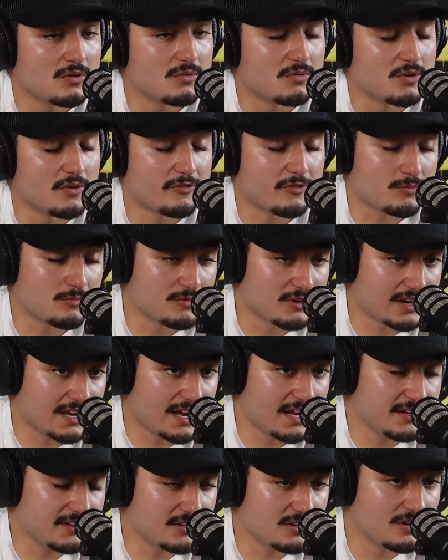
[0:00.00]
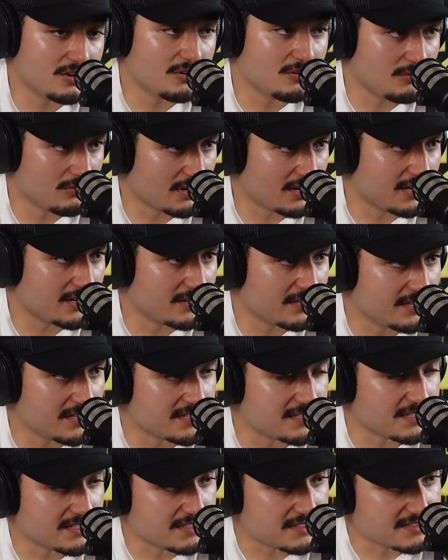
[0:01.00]
Well, from what I know, right,
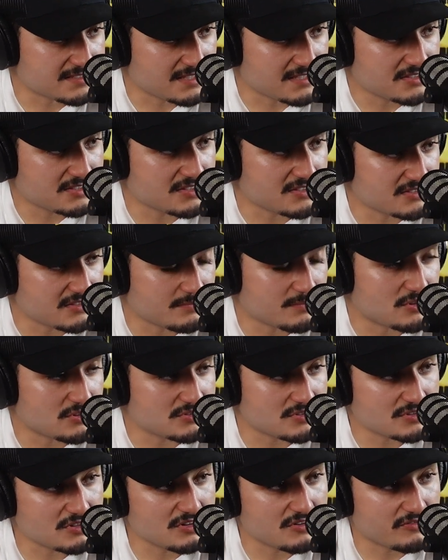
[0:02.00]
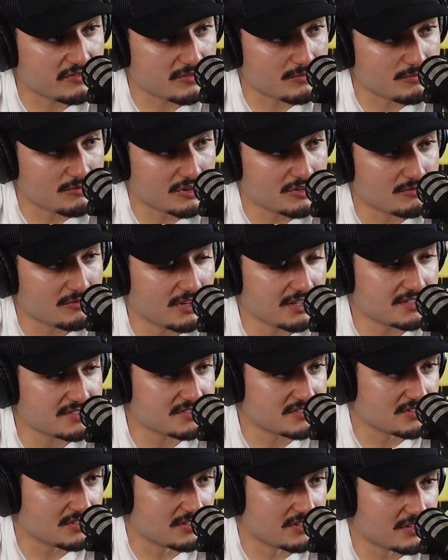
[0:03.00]
it essentially is supposed to go from one wallet
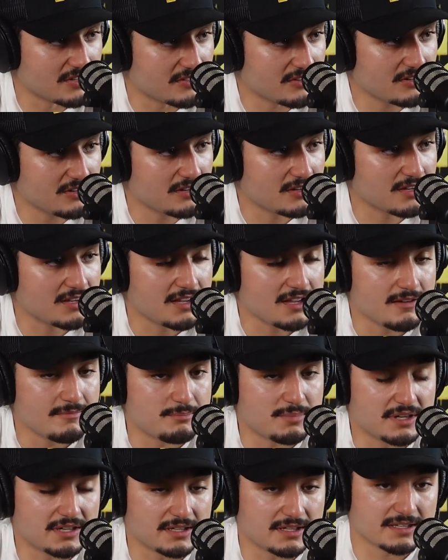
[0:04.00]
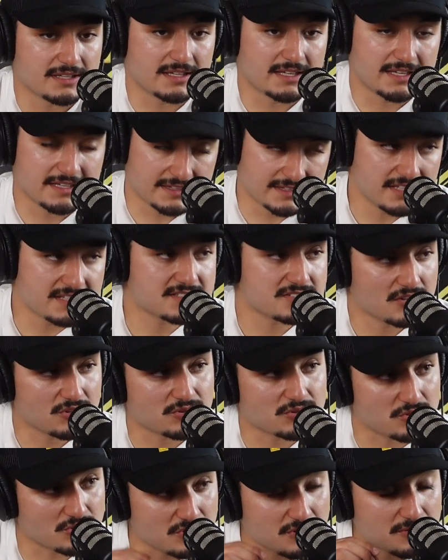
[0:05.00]
to another. But it does go
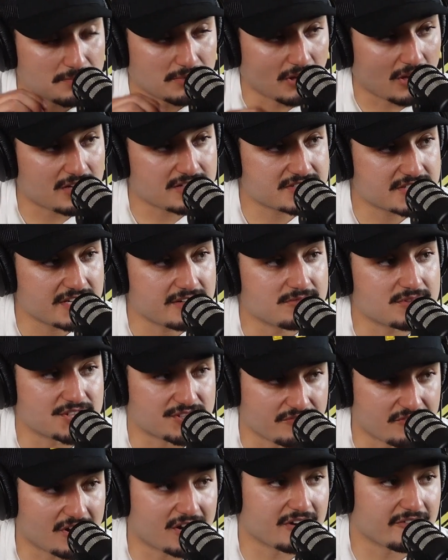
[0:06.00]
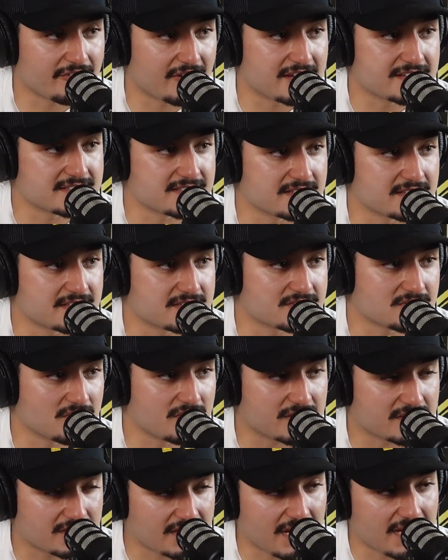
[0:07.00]
through the blockchain, which verifies it. So
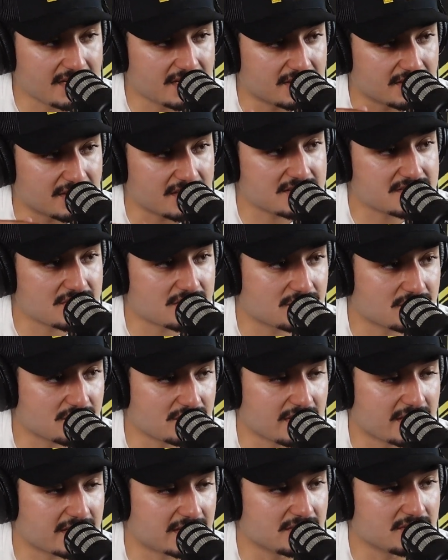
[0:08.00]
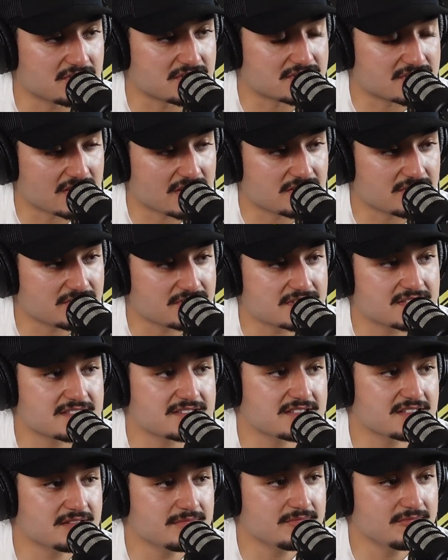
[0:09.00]
it kind of does go through like a little tunnel
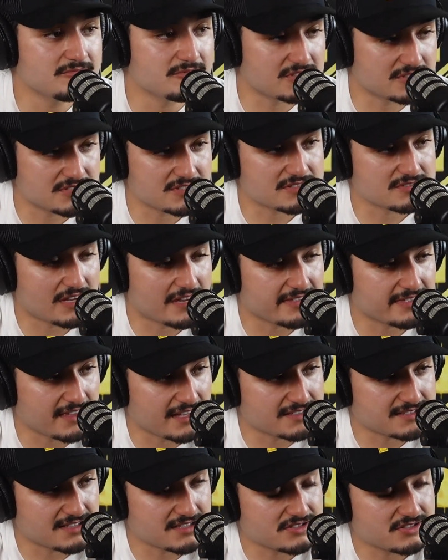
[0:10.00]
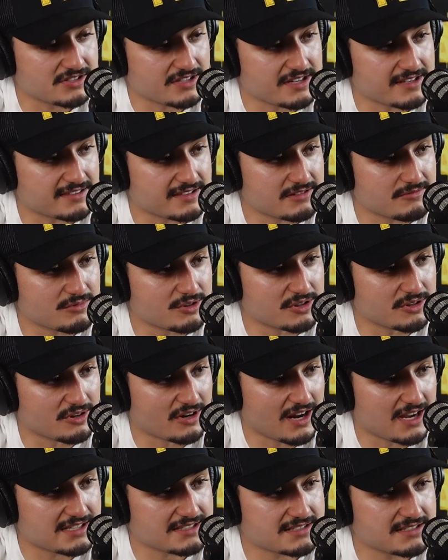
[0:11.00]
system, which is essentially, I think, what
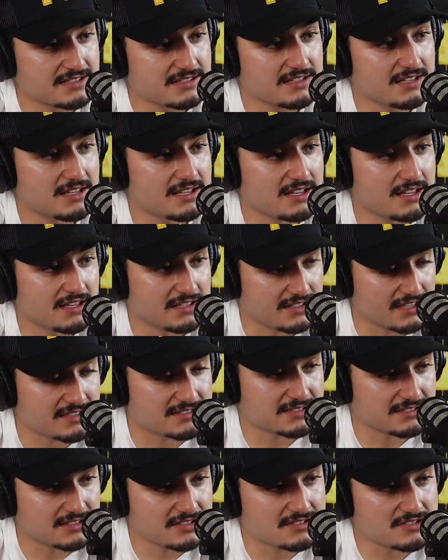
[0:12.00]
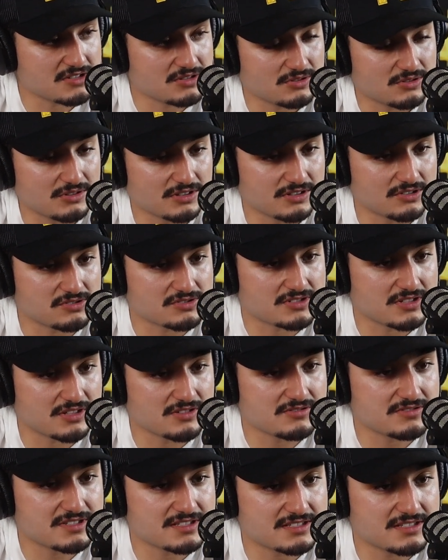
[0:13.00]
you're asking. Yes, it does go through a little
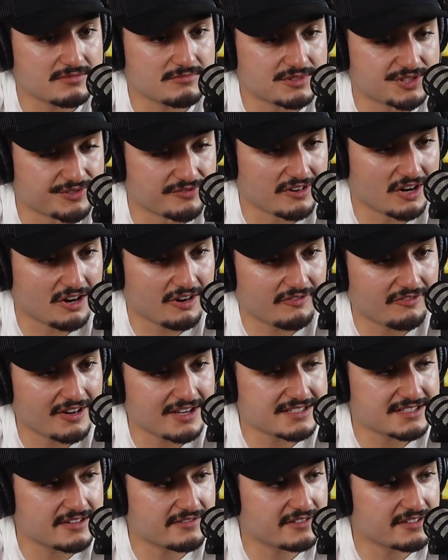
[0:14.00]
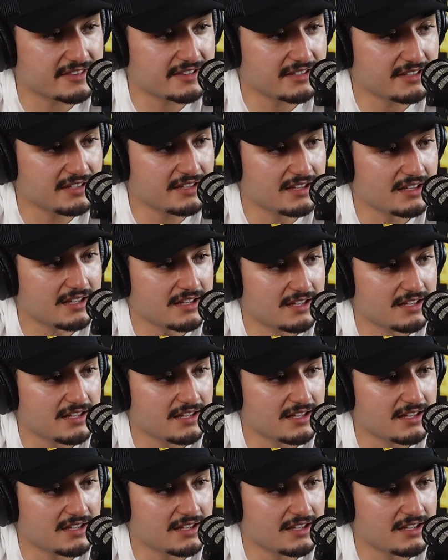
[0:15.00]
tunnel system, which verifies everything.